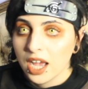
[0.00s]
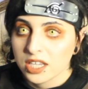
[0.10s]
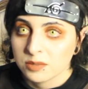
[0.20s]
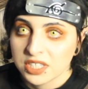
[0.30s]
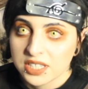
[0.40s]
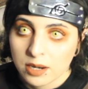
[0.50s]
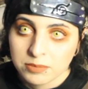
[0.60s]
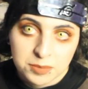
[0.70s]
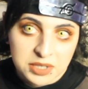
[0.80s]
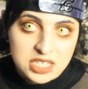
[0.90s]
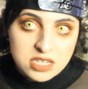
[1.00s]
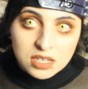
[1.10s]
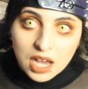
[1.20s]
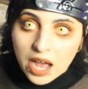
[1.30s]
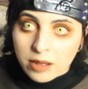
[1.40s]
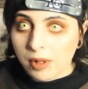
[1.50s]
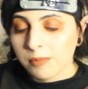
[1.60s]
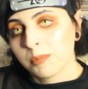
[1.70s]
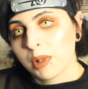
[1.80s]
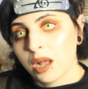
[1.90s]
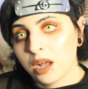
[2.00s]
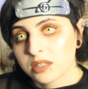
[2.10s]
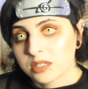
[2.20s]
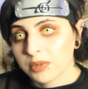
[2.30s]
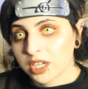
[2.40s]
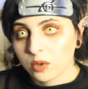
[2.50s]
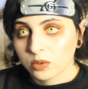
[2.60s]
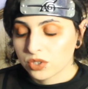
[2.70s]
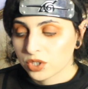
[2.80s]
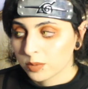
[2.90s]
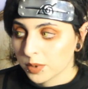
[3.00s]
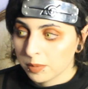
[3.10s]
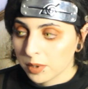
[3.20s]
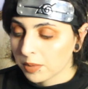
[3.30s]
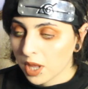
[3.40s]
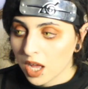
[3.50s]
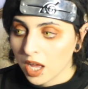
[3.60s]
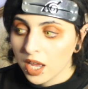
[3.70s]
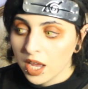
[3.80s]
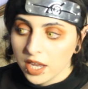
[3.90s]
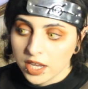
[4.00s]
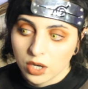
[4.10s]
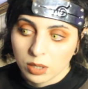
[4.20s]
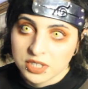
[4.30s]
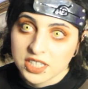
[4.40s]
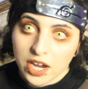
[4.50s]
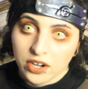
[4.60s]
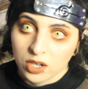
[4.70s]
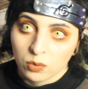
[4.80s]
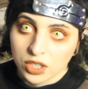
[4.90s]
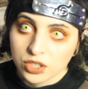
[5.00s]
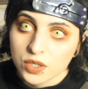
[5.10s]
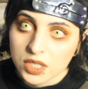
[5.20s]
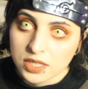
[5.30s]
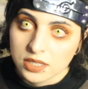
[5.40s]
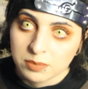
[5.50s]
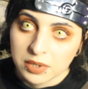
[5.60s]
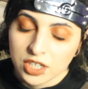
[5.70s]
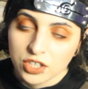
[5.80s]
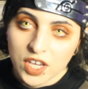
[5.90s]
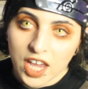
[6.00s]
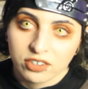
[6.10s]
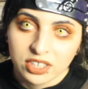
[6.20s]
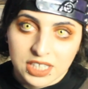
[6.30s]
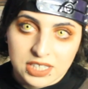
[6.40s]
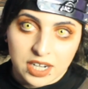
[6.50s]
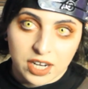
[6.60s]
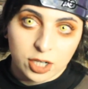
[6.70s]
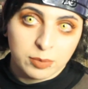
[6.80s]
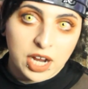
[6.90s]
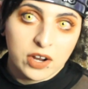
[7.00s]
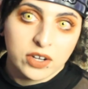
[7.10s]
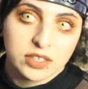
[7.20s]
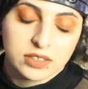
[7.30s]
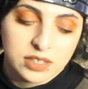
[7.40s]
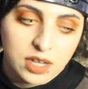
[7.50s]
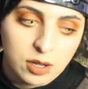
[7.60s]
has me set up to meet this guy, blah blah blah, it's in my culture, blah blah blah, you know, I'm scared, I don't want to do this. But you can't really deny your parents,